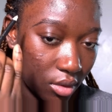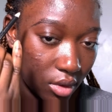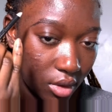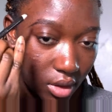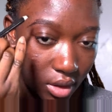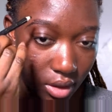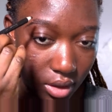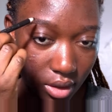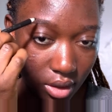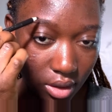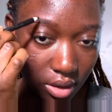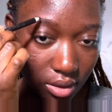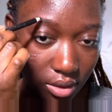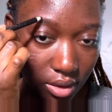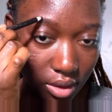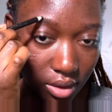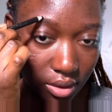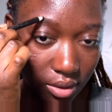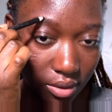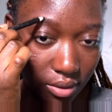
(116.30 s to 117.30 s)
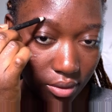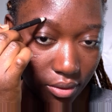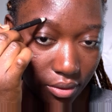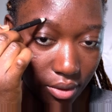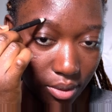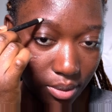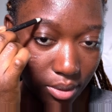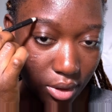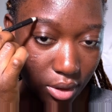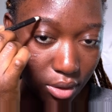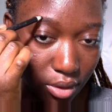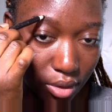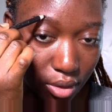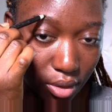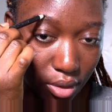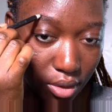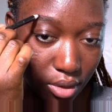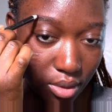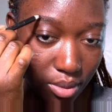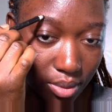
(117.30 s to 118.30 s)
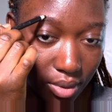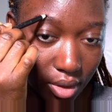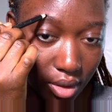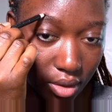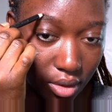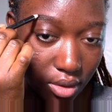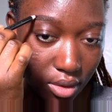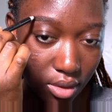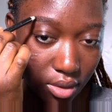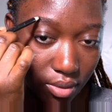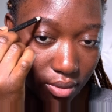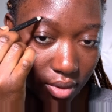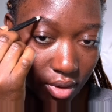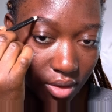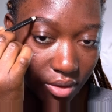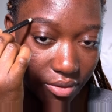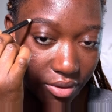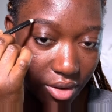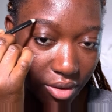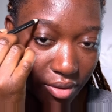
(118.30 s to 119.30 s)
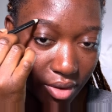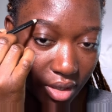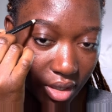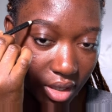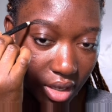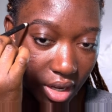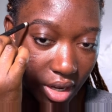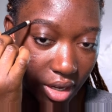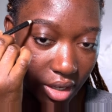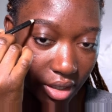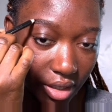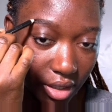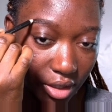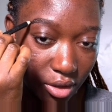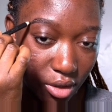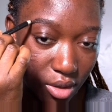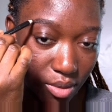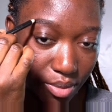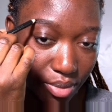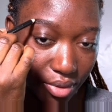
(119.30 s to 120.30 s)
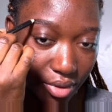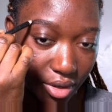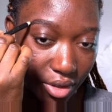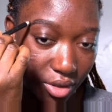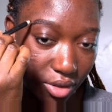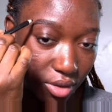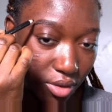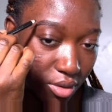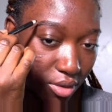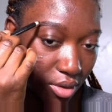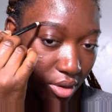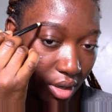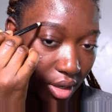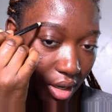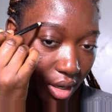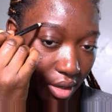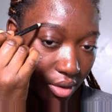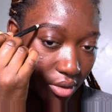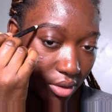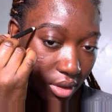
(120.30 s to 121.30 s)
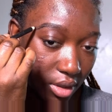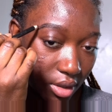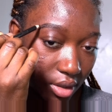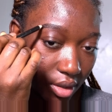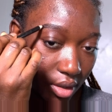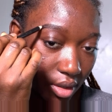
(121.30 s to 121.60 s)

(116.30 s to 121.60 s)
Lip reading: and then from the top as well, very lightly. Don't press too hard on it.